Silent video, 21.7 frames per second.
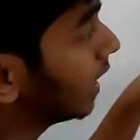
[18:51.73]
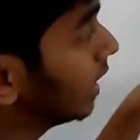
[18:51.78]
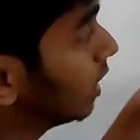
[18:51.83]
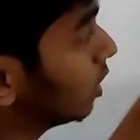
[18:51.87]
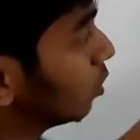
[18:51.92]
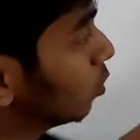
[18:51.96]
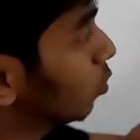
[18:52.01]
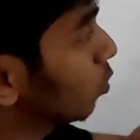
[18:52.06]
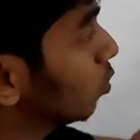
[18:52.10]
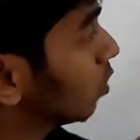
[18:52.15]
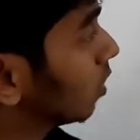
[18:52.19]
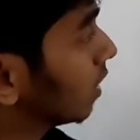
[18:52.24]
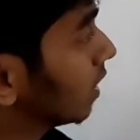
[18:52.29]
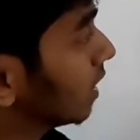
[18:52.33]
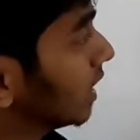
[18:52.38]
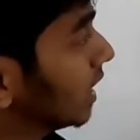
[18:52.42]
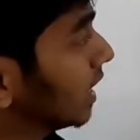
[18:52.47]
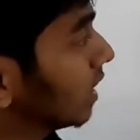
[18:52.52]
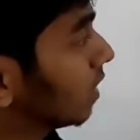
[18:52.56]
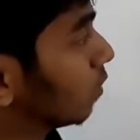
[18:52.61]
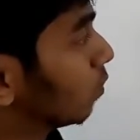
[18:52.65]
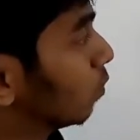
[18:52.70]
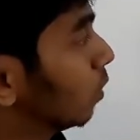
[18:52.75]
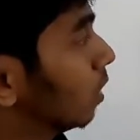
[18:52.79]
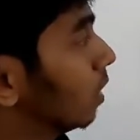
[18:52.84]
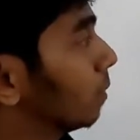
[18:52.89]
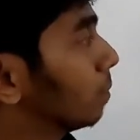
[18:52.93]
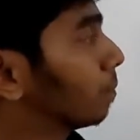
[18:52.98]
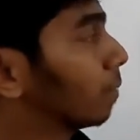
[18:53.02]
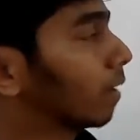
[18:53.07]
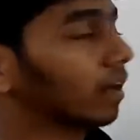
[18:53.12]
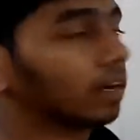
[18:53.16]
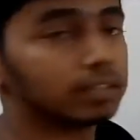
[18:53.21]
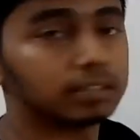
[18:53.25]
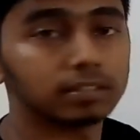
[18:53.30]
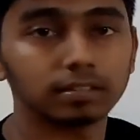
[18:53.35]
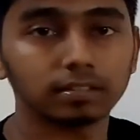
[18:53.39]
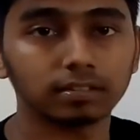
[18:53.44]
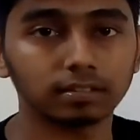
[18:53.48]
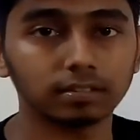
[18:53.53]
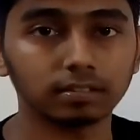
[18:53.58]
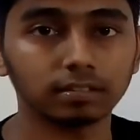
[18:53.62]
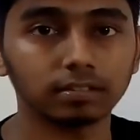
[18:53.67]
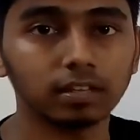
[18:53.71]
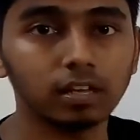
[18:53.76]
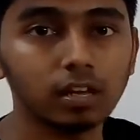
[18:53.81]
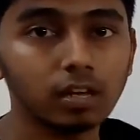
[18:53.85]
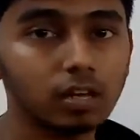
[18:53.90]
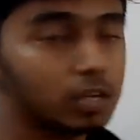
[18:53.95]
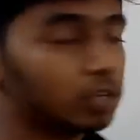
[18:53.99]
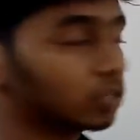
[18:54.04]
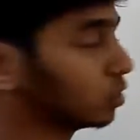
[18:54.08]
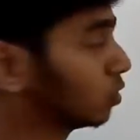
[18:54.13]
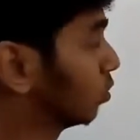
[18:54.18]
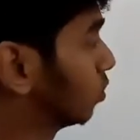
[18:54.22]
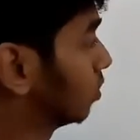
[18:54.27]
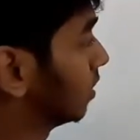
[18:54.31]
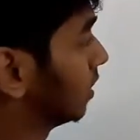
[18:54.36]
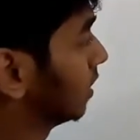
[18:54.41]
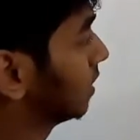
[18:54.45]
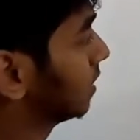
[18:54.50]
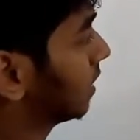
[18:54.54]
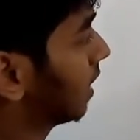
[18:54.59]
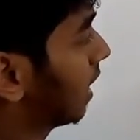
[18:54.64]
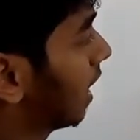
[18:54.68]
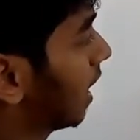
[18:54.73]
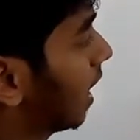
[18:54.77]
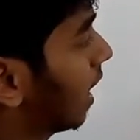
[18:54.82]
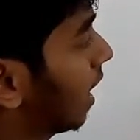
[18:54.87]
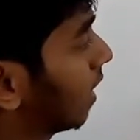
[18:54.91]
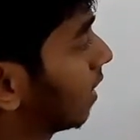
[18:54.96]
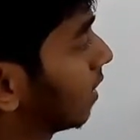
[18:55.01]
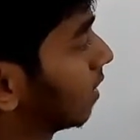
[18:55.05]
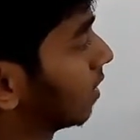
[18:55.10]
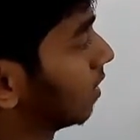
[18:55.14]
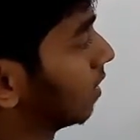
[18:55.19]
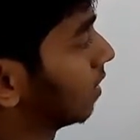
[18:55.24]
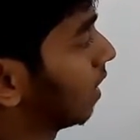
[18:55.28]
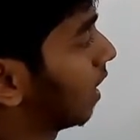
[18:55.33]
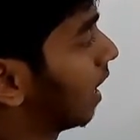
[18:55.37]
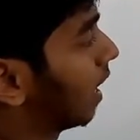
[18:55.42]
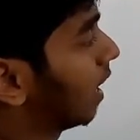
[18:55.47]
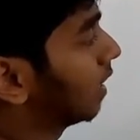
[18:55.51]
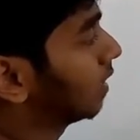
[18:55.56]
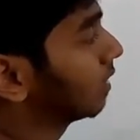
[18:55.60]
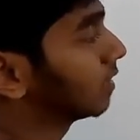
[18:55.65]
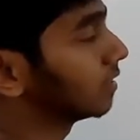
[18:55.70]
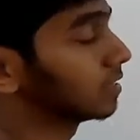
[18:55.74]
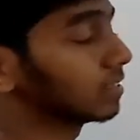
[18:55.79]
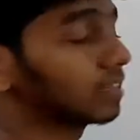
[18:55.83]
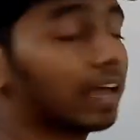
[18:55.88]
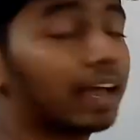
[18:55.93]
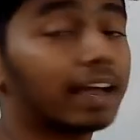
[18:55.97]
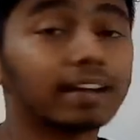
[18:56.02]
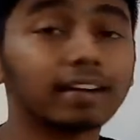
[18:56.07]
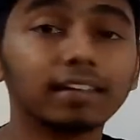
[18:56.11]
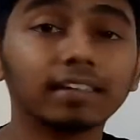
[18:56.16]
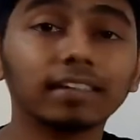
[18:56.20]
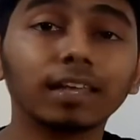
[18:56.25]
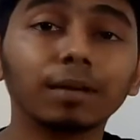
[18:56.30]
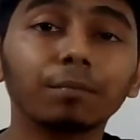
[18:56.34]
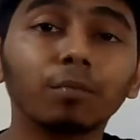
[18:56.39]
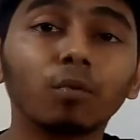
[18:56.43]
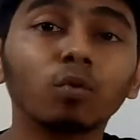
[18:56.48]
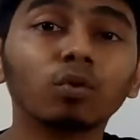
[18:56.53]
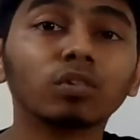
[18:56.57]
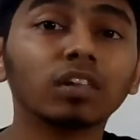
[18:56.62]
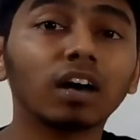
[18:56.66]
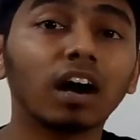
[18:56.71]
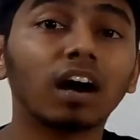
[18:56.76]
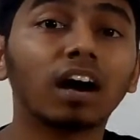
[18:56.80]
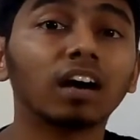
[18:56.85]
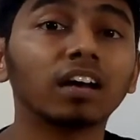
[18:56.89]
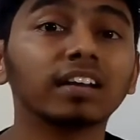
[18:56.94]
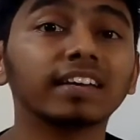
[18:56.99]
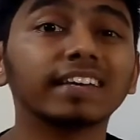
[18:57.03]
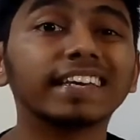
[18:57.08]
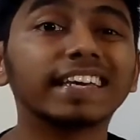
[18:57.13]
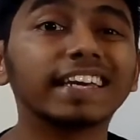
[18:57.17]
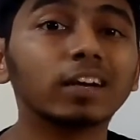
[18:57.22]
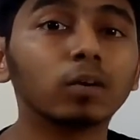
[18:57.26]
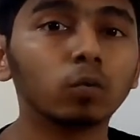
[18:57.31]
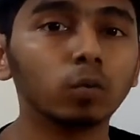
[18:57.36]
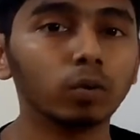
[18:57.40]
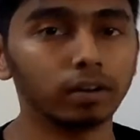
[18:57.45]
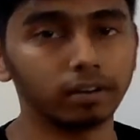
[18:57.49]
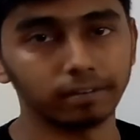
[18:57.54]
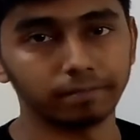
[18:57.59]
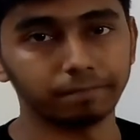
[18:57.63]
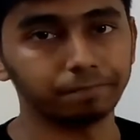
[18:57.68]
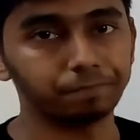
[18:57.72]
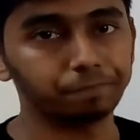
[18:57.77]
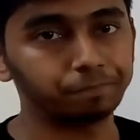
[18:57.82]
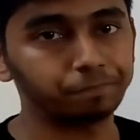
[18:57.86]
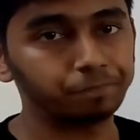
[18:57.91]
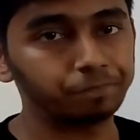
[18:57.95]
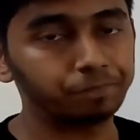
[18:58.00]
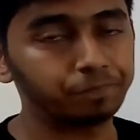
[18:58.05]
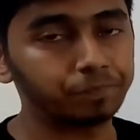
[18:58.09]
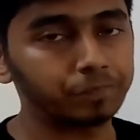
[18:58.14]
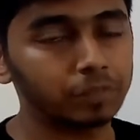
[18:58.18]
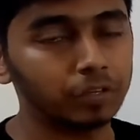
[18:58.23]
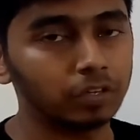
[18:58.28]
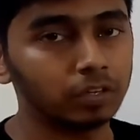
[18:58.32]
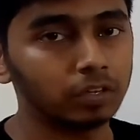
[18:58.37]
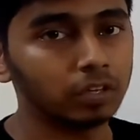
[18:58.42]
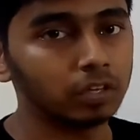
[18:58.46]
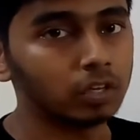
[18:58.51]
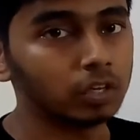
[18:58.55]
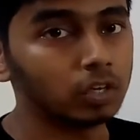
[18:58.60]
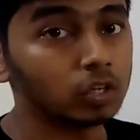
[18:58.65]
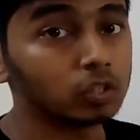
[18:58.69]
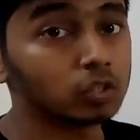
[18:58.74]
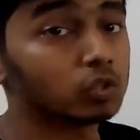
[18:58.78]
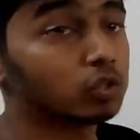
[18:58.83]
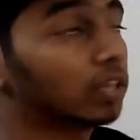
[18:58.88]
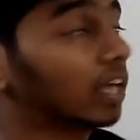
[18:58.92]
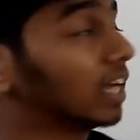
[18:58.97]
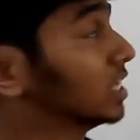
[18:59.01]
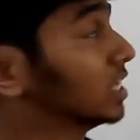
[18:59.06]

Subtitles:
into equal parts. So this angle and this angle, they both are equal. So